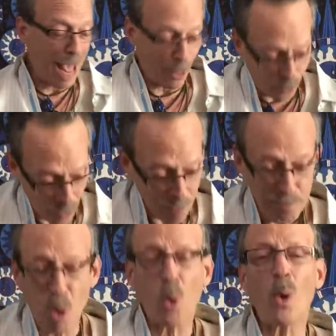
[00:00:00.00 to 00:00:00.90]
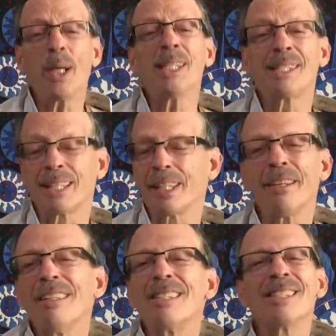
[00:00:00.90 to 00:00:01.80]
now, boys and
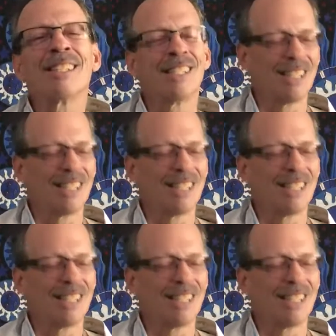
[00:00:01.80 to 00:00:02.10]
girls.